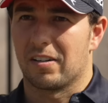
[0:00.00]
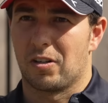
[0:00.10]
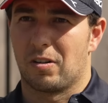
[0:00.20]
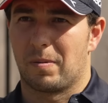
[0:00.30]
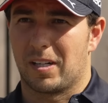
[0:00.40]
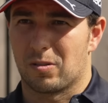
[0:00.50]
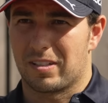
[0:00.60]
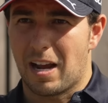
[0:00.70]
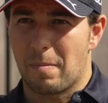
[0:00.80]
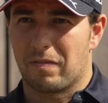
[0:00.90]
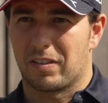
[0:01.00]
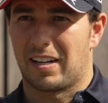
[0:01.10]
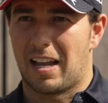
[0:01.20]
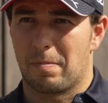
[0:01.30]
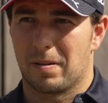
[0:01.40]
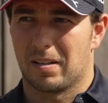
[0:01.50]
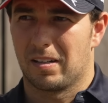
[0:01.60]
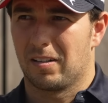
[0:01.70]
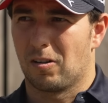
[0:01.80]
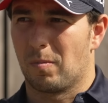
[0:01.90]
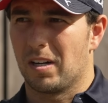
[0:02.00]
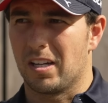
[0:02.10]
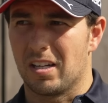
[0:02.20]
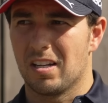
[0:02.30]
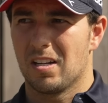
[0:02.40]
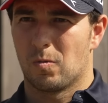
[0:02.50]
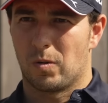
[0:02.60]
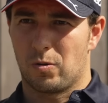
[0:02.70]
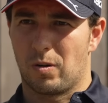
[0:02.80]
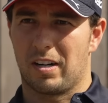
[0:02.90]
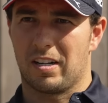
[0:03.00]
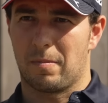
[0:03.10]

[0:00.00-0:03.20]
is definitely something that keeps Red Bull on their toes when it comes to their